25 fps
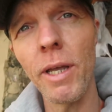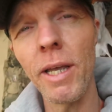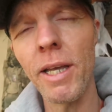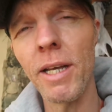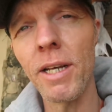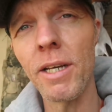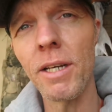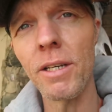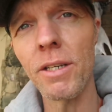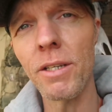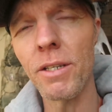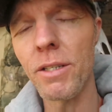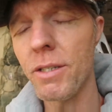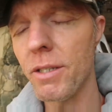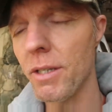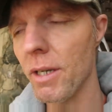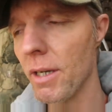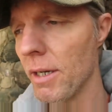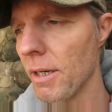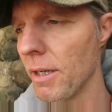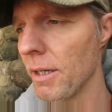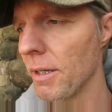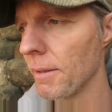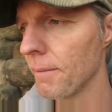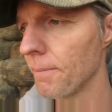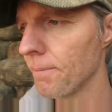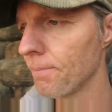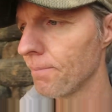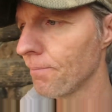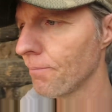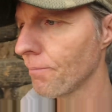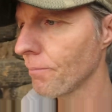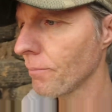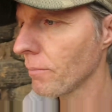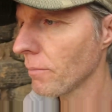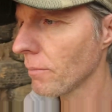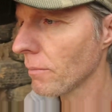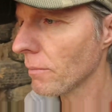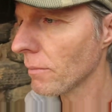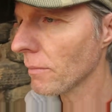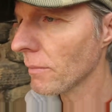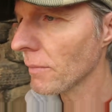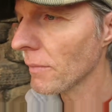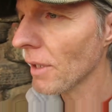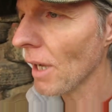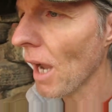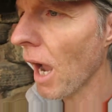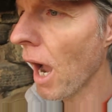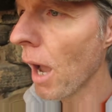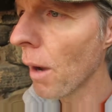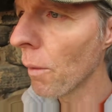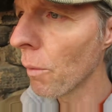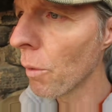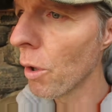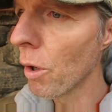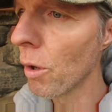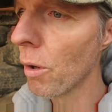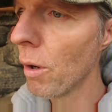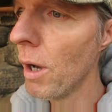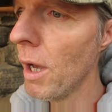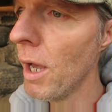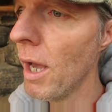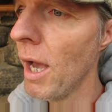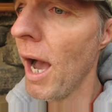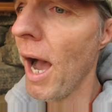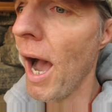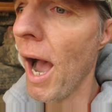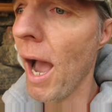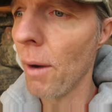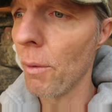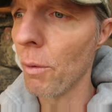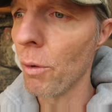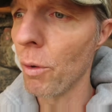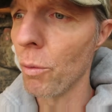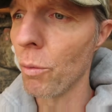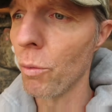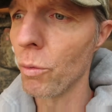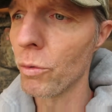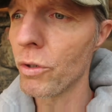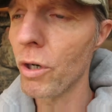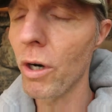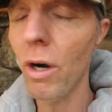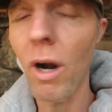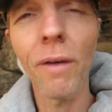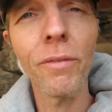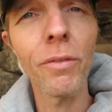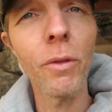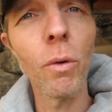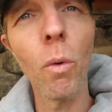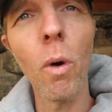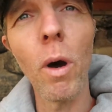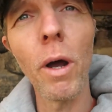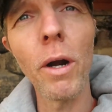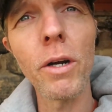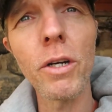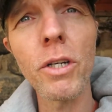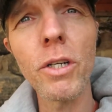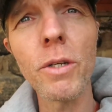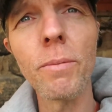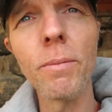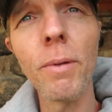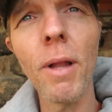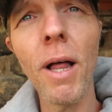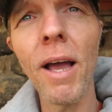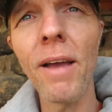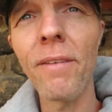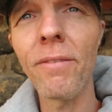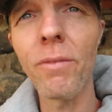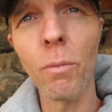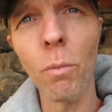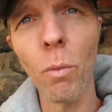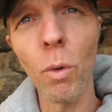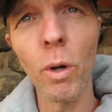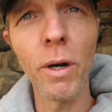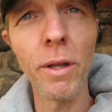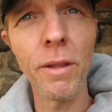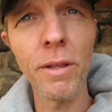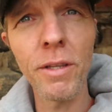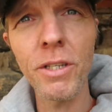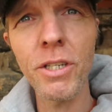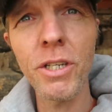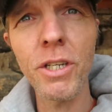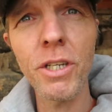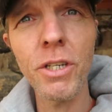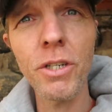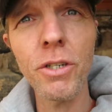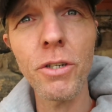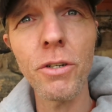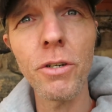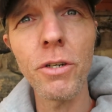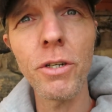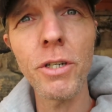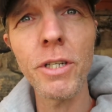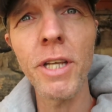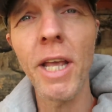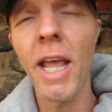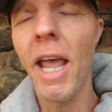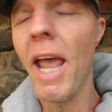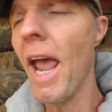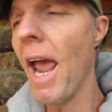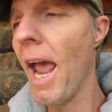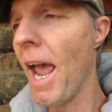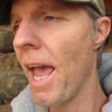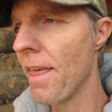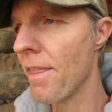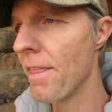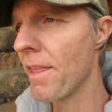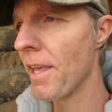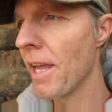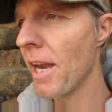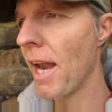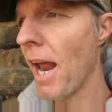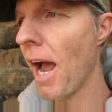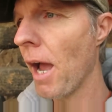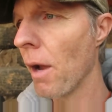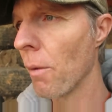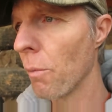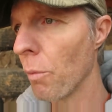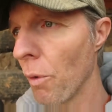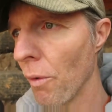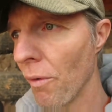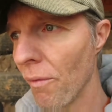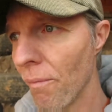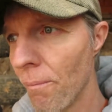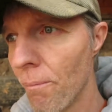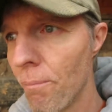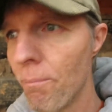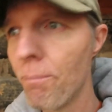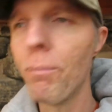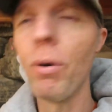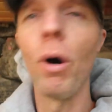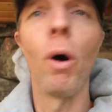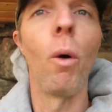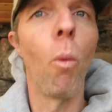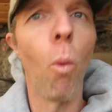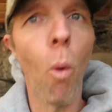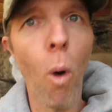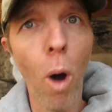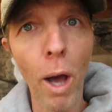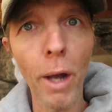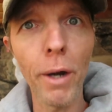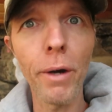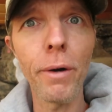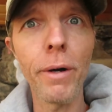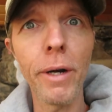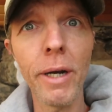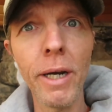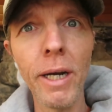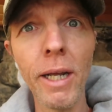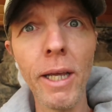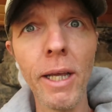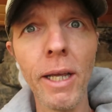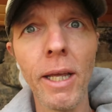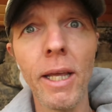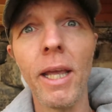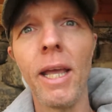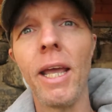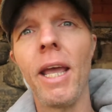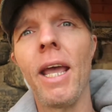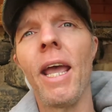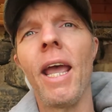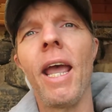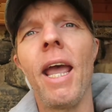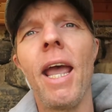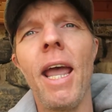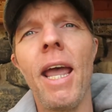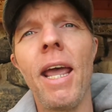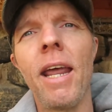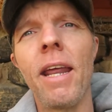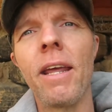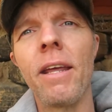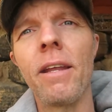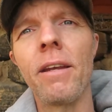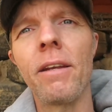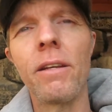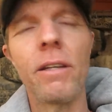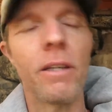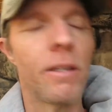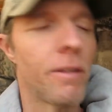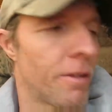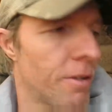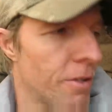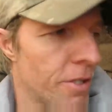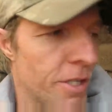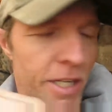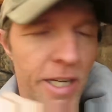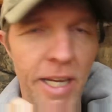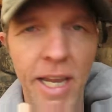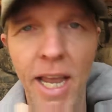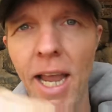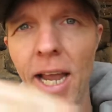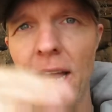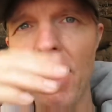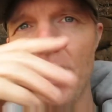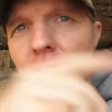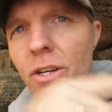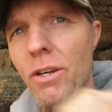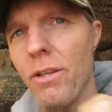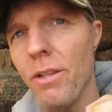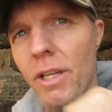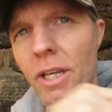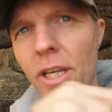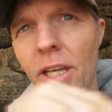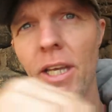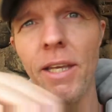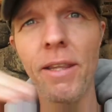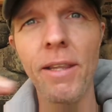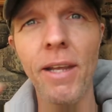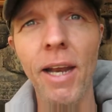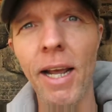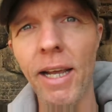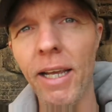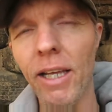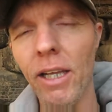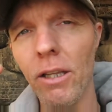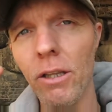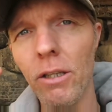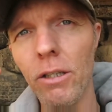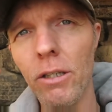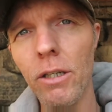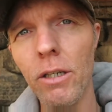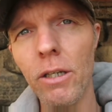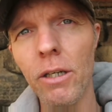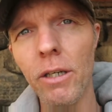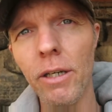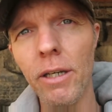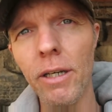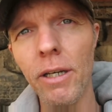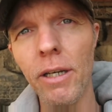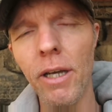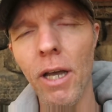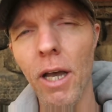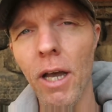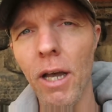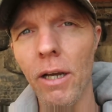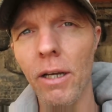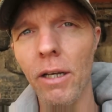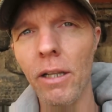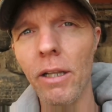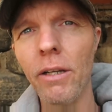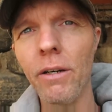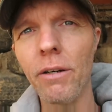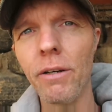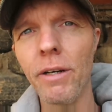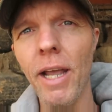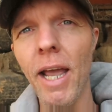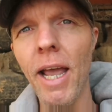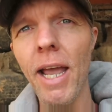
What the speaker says: is I will turn off the water supply from one of the cisterns, and then I will put water in it, and there's a gauge on the end that I can look, a clear